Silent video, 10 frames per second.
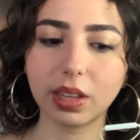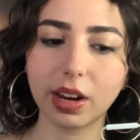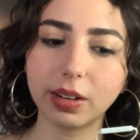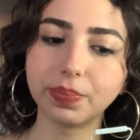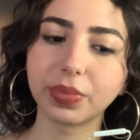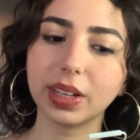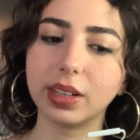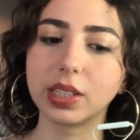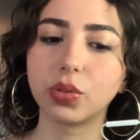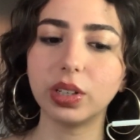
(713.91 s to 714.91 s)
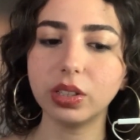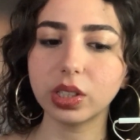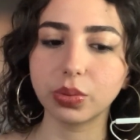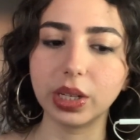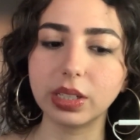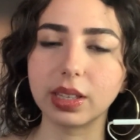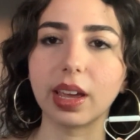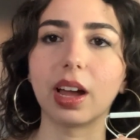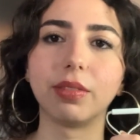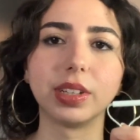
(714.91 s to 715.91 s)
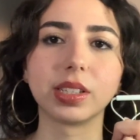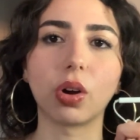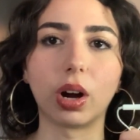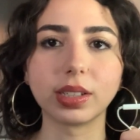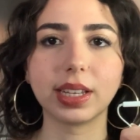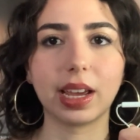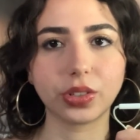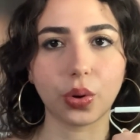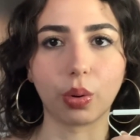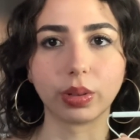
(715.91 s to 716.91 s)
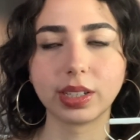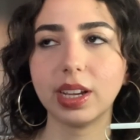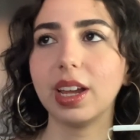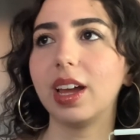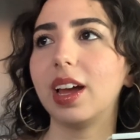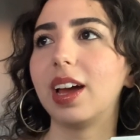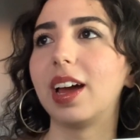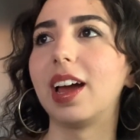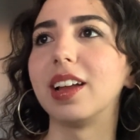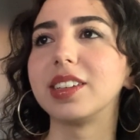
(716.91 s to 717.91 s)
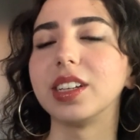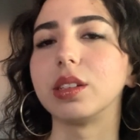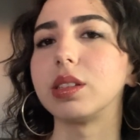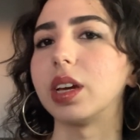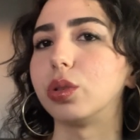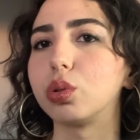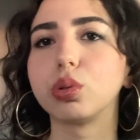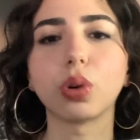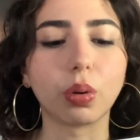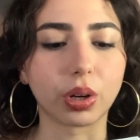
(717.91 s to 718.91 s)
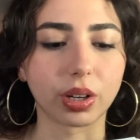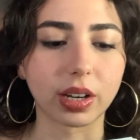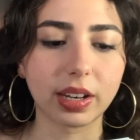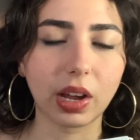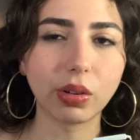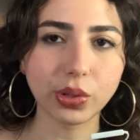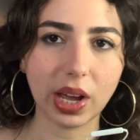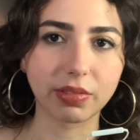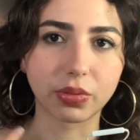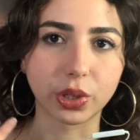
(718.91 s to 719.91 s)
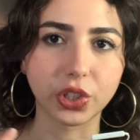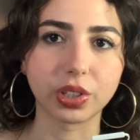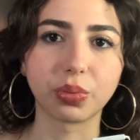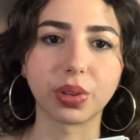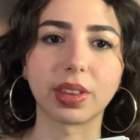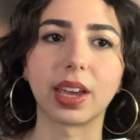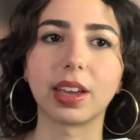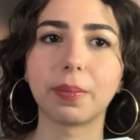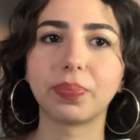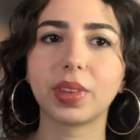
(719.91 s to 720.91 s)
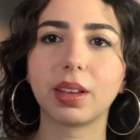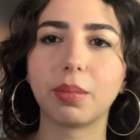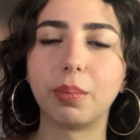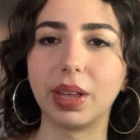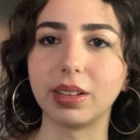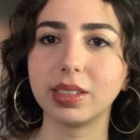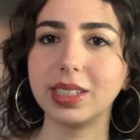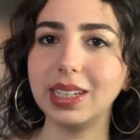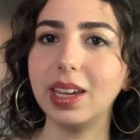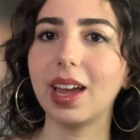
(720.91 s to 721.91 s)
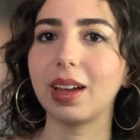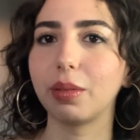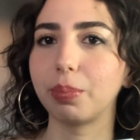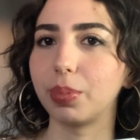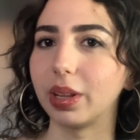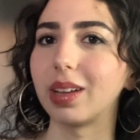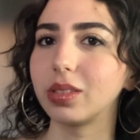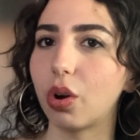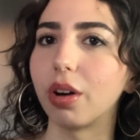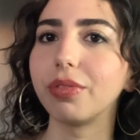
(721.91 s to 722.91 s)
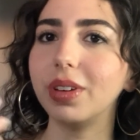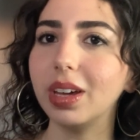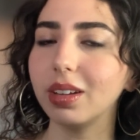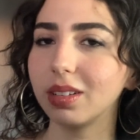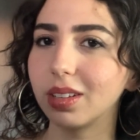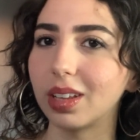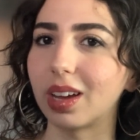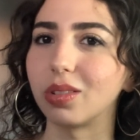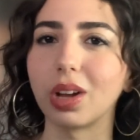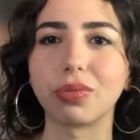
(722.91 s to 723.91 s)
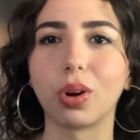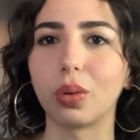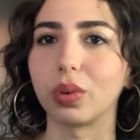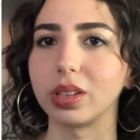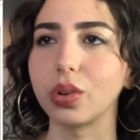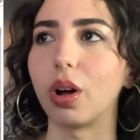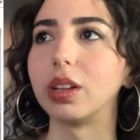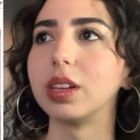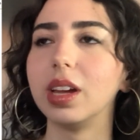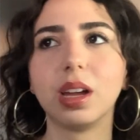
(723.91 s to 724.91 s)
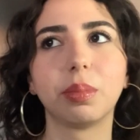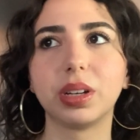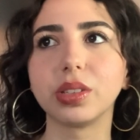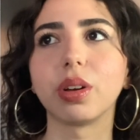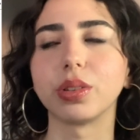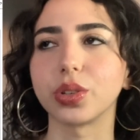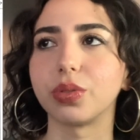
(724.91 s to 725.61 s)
there. It's really sweet. They have it hot and cold, and it tastes so good. They also have a version with like milk tea plus coffee. I forgot what it's called, but it's also